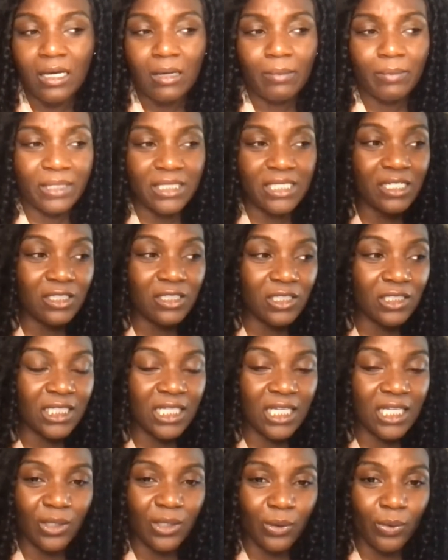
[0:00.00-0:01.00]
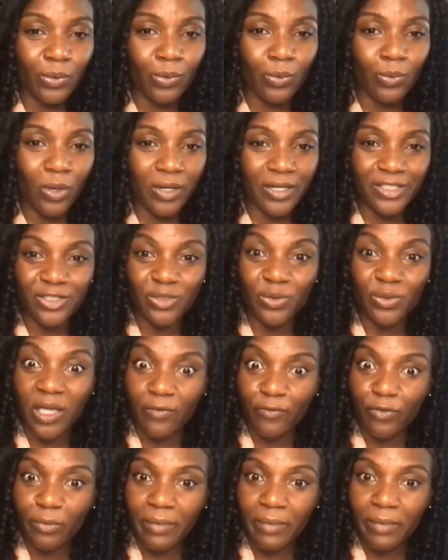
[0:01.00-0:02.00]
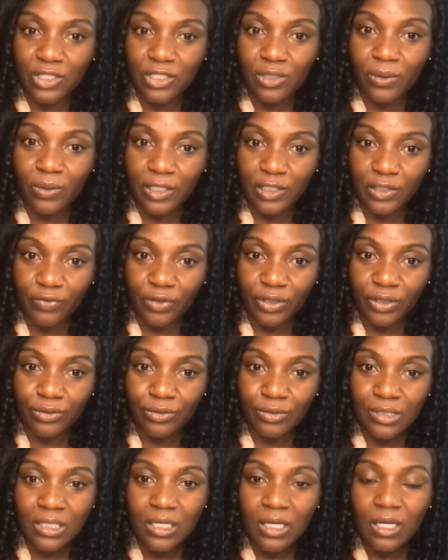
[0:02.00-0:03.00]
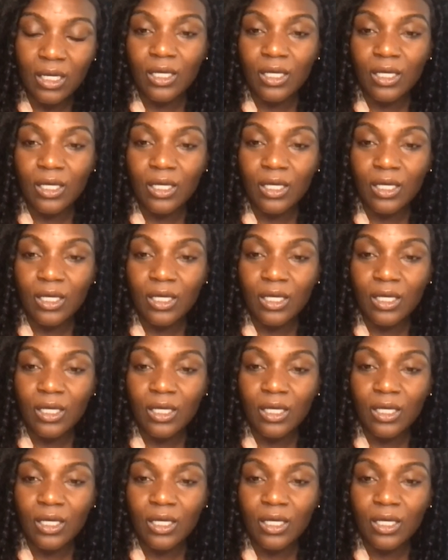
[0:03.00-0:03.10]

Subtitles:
particularly who want to do informational interviews.